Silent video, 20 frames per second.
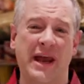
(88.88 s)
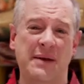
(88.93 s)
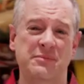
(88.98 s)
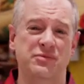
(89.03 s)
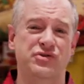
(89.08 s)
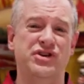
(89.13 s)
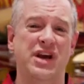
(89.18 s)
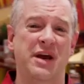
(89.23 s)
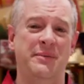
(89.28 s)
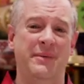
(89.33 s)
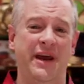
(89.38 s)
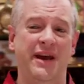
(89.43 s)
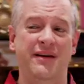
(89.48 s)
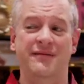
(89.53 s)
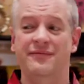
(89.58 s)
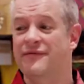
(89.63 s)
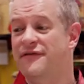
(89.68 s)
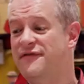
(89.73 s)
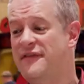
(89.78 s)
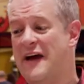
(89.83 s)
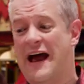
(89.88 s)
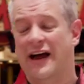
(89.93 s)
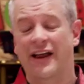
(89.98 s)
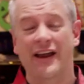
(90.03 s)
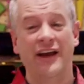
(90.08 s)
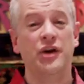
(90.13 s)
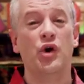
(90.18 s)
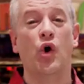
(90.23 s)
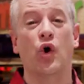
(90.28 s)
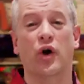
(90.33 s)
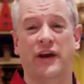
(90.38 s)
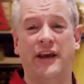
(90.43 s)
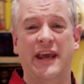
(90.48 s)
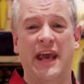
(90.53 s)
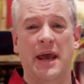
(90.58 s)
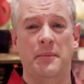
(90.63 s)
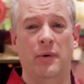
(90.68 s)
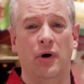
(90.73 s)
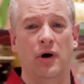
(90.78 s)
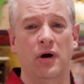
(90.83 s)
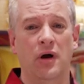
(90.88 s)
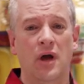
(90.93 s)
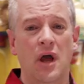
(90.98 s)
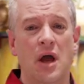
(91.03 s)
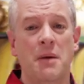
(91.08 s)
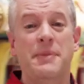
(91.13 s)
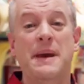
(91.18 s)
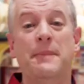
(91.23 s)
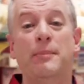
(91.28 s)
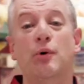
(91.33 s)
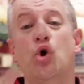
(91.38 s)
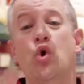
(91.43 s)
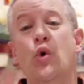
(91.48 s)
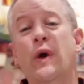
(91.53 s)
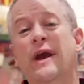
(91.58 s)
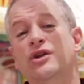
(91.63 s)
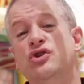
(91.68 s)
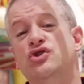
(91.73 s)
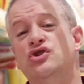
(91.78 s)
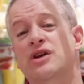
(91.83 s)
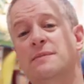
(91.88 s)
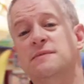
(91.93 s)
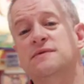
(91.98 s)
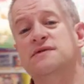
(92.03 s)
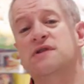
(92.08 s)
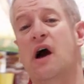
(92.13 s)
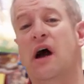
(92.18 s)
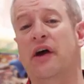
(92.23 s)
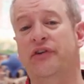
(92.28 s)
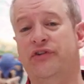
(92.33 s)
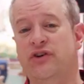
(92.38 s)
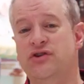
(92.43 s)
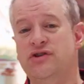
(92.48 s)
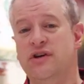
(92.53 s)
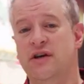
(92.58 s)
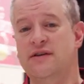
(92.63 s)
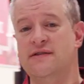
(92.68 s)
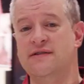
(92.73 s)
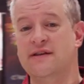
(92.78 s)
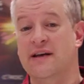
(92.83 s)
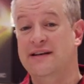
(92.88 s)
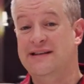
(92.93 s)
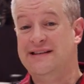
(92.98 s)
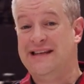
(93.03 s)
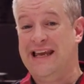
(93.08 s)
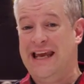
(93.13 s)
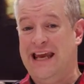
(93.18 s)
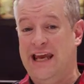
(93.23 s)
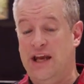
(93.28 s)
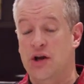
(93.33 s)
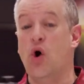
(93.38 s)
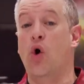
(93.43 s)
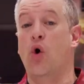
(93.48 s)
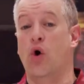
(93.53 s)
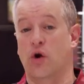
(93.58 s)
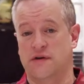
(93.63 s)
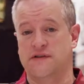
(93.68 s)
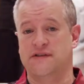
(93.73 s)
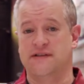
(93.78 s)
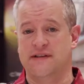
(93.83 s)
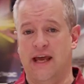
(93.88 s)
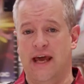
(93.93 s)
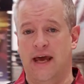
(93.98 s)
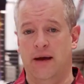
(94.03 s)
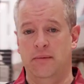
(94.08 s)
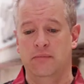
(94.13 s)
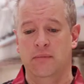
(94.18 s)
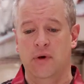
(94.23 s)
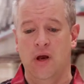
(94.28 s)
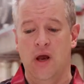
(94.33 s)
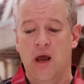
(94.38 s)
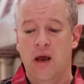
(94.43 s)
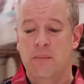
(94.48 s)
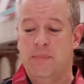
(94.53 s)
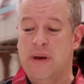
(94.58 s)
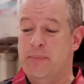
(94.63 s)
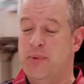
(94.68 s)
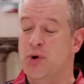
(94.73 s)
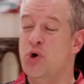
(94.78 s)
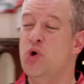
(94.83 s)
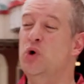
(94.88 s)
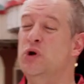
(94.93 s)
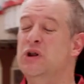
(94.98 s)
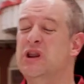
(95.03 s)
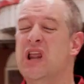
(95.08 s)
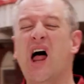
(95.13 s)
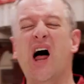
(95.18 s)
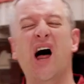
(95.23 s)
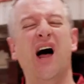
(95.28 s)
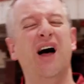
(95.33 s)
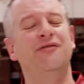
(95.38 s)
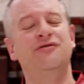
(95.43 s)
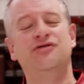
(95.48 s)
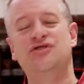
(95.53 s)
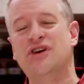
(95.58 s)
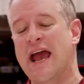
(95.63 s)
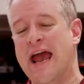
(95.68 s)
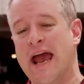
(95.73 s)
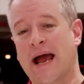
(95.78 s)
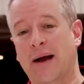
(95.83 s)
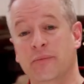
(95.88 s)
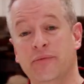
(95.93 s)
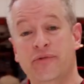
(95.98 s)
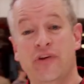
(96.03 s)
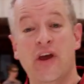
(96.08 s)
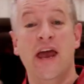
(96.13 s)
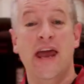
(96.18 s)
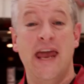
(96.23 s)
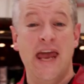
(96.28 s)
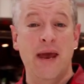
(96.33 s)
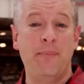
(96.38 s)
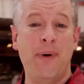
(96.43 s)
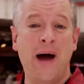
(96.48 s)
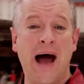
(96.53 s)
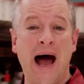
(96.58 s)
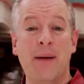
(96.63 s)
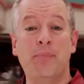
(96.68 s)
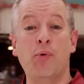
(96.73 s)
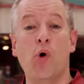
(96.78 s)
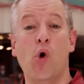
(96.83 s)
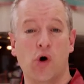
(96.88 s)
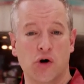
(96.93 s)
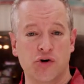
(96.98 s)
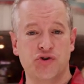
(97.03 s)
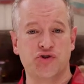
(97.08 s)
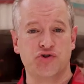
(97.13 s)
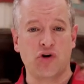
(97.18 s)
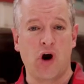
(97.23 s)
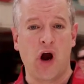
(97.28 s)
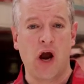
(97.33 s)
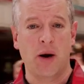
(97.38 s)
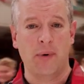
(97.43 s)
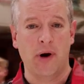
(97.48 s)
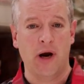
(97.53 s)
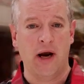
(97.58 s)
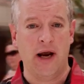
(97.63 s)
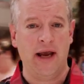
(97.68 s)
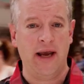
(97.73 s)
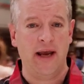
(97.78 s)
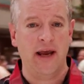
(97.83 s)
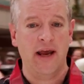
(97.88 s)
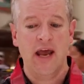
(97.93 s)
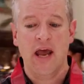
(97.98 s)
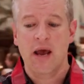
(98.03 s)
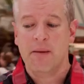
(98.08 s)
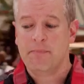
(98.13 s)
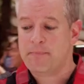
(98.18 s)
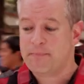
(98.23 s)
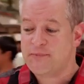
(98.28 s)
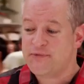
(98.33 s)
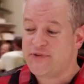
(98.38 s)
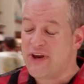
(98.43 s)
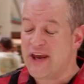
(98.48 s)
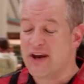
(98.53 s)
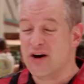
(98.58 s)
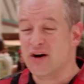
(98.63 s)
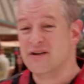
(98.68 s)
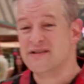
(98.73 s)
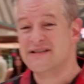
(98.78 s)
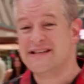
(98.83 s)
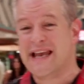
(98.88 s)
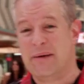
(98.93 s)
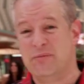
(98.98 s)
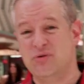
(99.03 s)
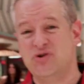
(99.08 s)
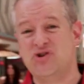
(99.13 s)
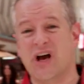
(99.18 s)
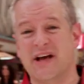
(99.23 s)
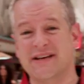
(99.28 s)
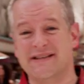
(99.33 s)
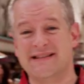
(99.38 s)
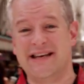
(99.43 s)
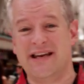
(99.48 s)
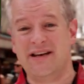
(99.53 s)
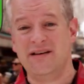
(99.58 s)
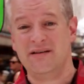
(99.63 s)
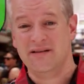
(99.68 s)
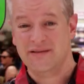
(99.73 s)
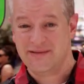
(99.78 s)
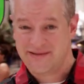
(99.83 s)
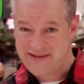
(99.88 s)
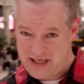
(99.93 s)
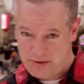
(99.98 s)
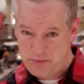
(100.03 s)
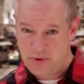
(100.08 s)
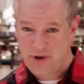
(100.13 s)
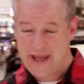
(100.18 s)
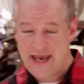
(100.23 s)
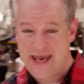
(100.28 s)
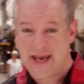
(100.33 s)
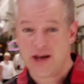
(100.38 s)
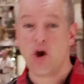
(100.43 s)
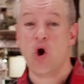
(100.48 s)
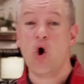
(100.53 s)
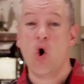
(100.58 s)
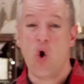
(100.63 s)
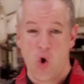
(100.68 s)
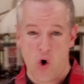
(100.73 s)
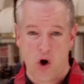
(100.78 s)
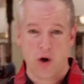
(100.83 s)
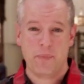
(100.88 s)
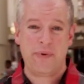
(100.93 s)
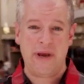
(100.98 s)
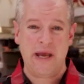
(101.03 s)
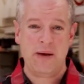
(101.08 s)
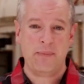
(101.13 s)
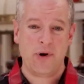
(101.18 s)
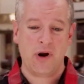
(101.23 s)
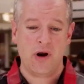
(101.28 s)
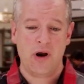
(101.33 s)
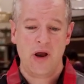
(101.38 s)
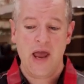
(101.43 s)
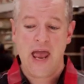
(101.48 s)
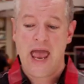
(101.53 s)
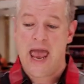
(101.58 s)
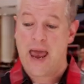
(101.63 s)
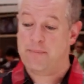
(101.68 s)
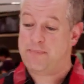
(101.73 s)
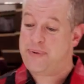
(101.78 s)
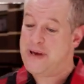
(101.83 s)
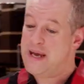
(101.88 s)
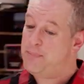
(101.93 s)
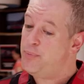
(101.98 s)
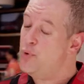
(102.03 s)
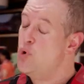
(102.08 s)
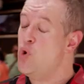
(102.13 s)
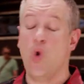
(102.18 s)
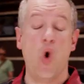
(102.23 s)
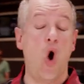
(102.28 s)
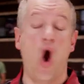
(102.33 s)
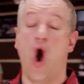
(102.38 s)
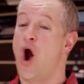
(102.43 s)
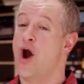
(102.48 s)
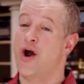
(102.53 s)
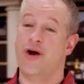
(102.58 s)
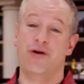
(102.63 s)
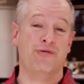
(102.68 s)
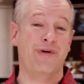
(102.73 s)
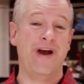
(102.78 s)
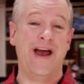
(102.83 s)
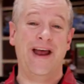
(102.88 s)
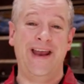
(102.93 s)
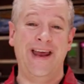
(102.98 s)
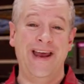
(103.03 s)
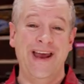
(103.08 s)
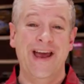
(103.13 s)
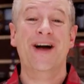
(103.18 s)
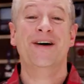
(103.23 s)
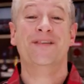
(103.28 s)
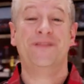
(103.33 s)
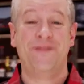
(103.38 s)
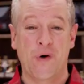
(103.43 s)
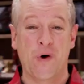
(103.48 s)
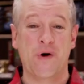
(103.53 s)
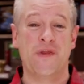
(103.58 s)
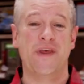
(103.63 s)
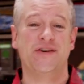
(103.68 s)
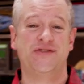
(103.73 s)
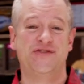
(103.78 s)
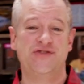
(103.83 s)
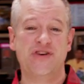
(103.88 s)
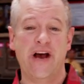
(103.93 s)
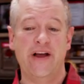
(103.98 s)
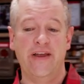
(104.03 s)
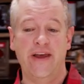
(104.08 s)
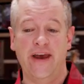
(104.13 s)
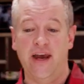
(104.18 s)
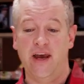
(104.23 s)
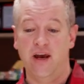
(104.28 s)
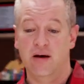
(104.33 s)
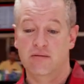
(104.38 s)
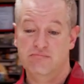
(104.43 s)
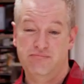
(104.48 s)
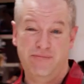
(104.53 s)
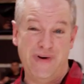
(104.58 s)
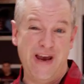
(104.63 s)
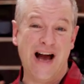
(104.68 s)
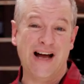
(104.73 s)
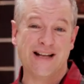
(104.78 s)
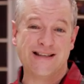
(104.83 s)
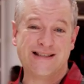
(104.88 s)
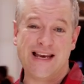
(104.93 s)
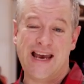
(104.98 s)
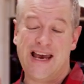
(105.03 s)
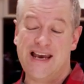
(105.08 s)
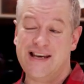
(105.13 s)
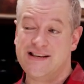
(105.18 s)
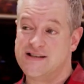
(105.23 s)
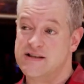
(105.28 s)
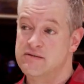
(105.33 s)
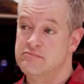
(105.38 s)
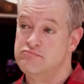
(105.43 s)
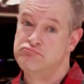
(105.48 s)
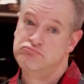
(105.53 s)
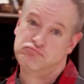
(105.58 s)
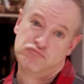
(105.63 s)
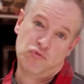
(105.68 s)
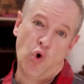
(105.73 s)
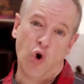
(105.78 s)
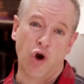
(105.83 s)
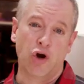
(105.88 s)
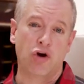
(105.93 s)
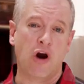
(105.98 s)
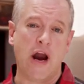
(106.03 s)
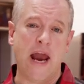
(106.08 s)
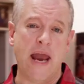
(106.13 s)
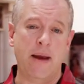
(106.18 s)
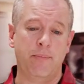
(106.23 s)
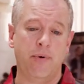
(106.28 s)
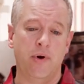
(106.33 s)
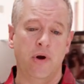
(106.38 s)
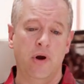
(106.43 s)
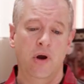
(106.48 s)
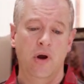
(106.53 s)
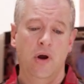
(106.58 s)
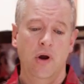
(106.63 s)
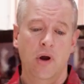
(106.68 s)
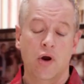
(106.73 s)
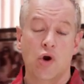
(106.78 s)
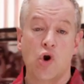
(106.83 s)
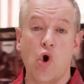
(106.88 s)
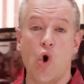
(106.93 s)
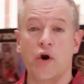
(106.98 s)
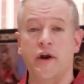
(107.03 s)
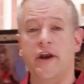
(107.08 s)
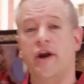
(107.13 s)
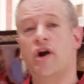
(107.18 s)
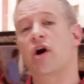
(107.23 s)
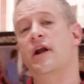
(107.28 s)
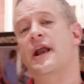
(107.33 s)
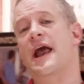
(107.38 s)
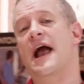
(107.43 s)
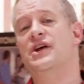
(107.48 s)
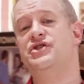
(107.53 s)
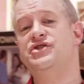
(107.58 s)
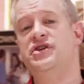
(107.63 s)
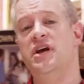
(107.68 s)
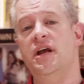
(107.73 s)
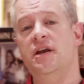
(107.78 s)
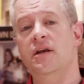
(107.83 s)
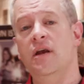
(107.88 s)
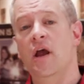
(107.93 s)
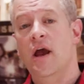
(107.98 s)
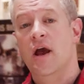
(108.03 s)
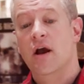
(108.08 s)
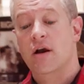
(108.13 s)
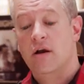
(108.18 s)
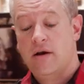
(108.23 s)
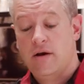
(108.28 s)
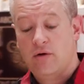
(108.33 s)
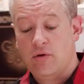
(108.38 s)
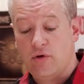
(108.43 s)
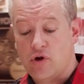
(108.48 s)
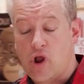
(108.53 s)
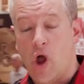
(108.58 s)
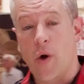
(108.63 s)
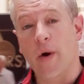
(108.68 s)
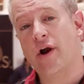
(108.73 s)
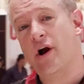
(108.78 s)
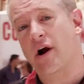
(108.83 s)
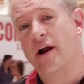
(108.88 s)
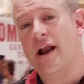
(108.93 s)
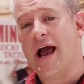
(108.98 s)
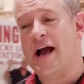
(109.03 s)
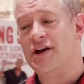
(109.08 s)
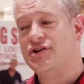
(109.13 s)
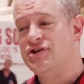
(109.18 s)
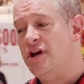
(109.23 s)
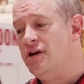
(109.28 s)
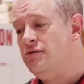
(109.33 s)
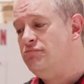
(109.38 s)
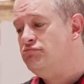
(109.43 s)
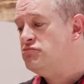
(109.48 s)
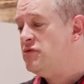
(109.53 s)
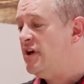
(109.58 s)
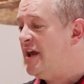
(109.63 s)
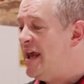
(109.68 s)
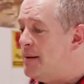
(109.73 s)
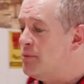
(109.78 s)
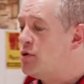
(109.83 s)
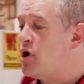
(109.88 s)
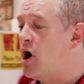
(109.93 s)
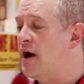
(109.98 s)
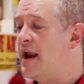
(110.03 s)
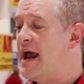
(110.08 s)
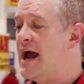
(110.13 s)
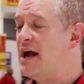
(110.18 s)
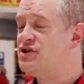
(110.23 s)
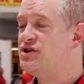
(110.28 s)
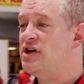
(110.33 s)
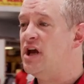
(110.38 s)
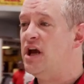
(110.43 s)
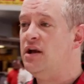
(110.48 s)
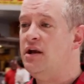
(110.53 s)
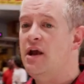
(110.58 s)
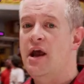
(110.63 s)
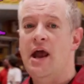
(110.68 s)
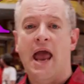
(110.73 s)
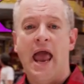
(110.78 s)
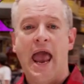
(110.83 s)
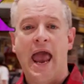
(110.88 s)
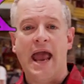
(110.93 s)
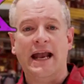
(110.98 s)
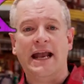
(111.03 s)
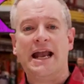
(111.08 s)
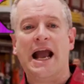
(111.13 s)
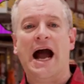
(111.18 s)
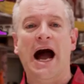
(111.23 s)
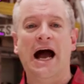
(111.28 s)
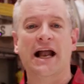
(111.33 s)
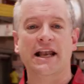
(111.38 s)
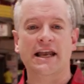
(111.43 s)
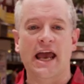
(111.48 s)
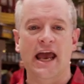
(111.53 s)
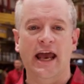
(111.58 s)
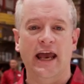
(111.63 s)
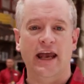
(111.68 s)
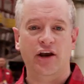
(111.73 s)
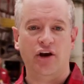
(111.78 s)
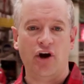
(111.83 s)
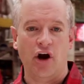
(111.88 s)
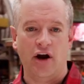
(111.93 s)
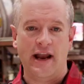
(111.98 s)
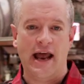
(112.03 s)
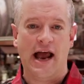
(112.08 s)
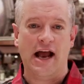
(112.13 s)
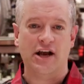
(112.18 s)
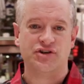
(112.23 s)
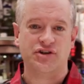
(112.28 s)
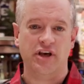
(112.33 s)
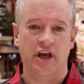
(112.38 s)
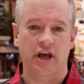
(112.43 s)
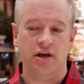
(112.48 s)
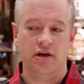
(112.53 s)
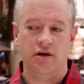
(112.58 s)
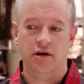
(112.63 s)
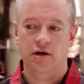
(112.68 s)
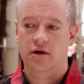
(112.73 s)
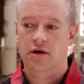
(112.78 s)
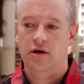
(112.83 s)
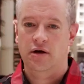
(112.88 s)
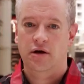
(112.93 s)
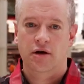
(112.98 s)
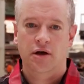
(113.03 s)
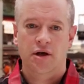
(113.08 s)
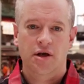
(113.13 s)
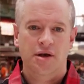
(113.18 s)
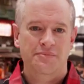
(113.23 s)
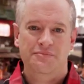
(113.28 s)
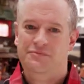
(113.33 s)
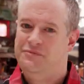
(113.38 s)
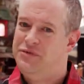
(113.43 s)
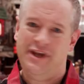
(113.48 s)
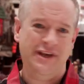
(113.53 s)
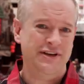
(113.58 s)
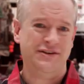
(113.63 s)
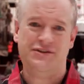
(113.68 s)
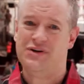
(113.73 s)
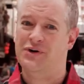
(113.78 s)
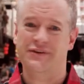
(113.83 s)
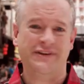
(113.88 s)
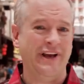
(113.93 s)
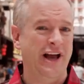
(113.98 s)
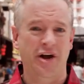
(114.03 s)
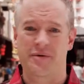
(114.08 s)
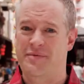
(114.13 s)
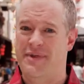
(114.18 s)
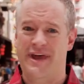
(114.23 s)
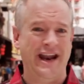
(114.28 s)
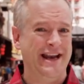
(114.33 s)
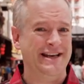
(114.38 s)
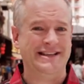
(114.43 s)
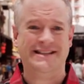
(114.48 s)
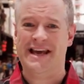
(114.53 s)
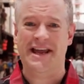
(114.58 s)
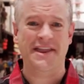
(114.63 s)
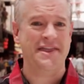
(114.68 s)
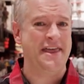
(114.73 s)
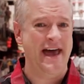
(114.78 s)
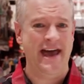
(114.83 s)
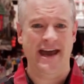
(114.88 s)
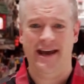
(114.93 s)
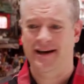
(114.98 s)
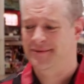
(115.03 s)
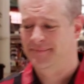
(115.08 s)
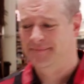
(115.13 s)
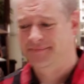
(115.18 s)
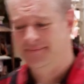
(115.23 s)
named Jimmy, Fallon, or Kimmel, people who eat Jim sausages, Dean, or Slim, people who love jams, hip hop, or strawberry, singers named Justin, Timberlake, or Bieber, and people who aren't ready for this jelly, Beyonce's or grape, Kourtney Kardashian, Khloe Kardashian, Kim Kardashian, and Kanye Kardashian. Please don't tell him that I said that.